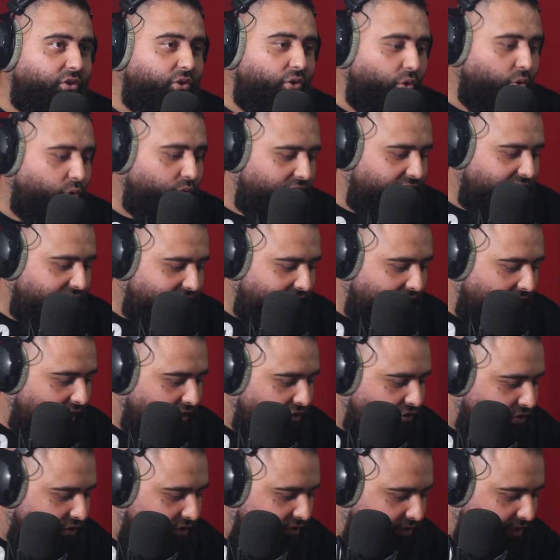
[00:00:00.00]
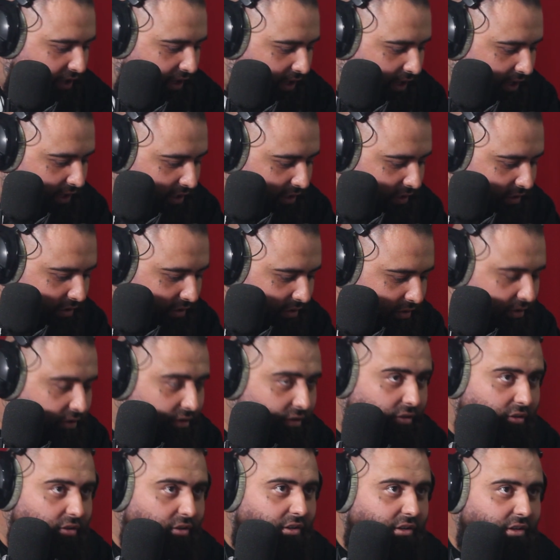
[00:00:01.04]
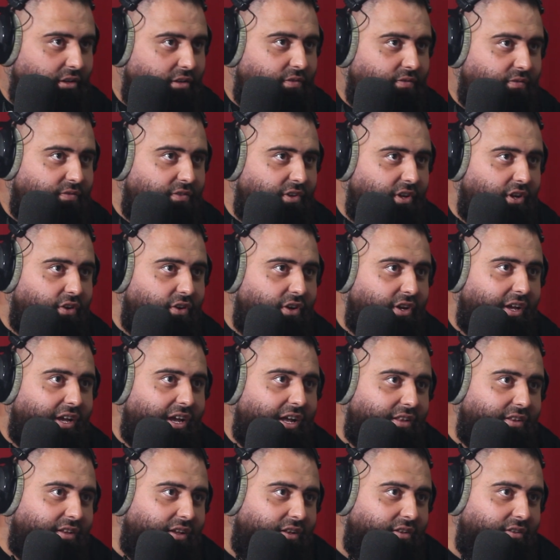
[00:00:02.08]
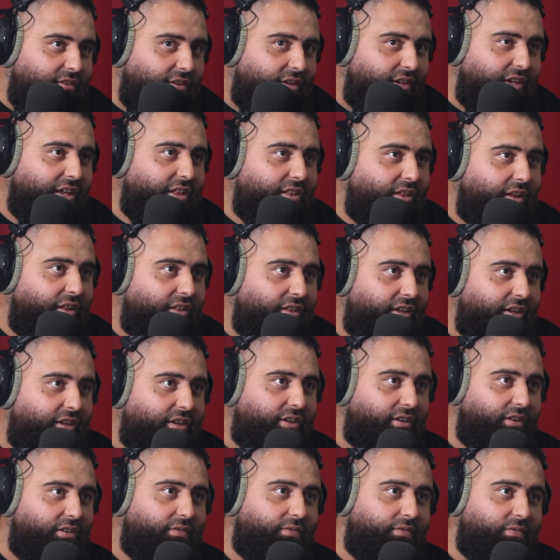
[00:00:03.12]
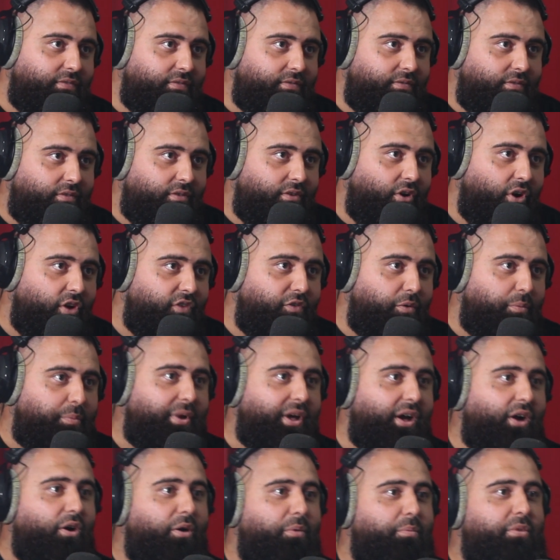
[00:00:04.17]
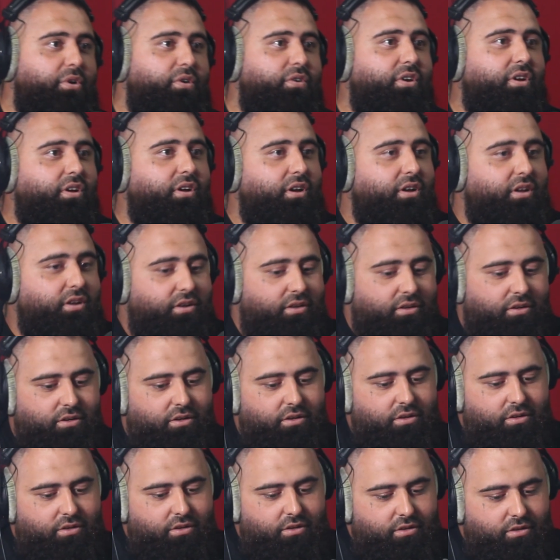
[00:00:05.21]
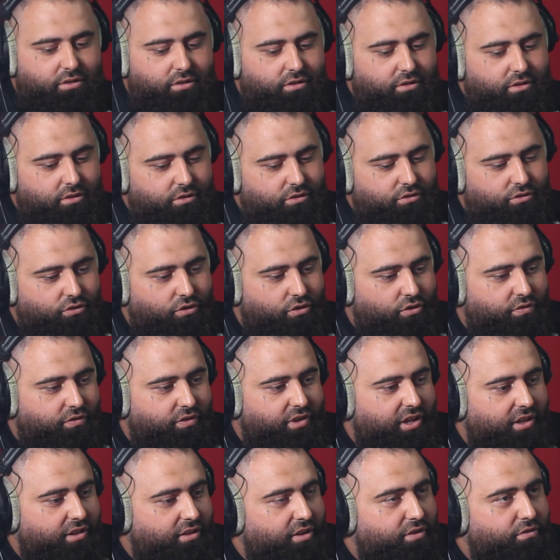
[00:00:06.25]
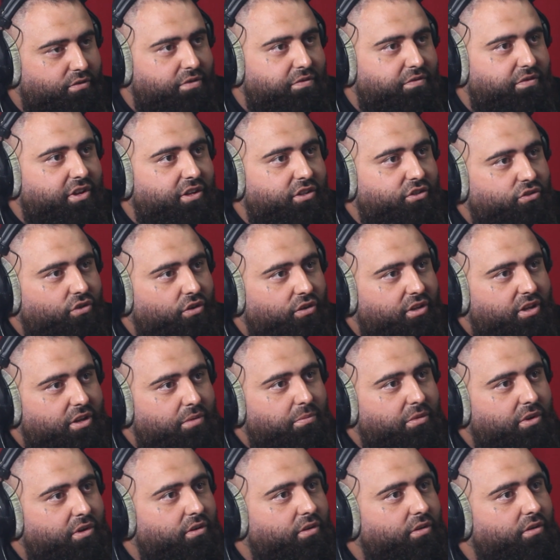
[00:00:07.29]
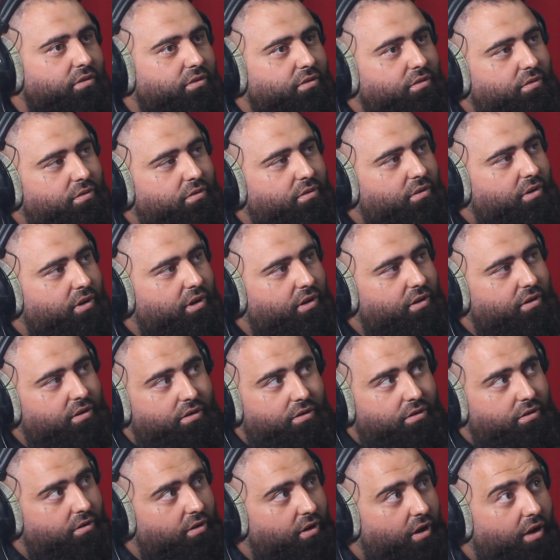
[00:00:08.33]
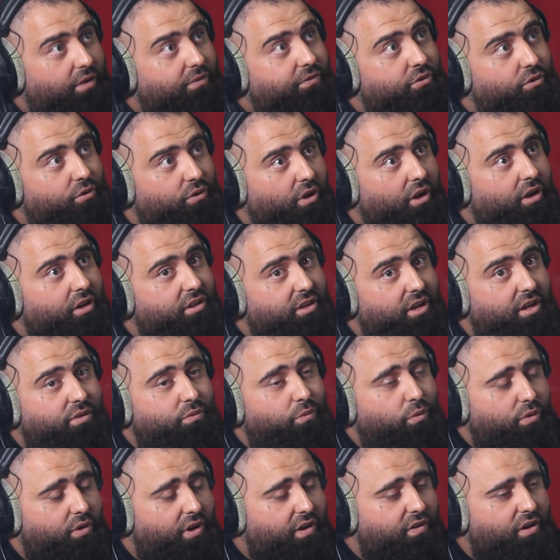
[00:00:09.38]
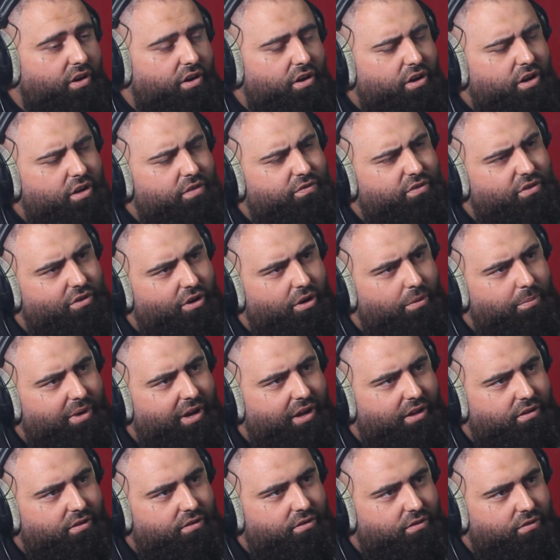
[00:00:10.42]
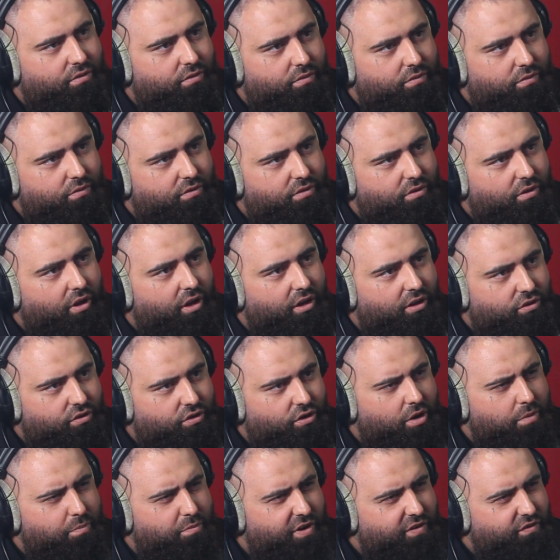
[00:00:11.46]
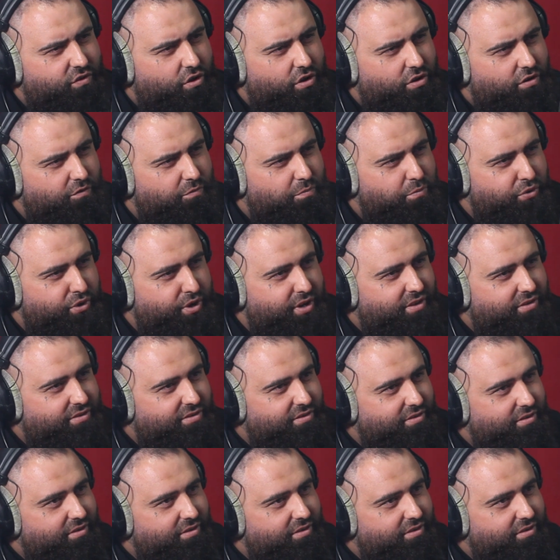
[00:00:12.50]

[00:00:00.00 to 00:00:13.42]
All these countries are figuring out that together they can overpower America and sort of get their revenge on them. And I feel like, well, I don't know if you know about, like, have you heard of BRICS?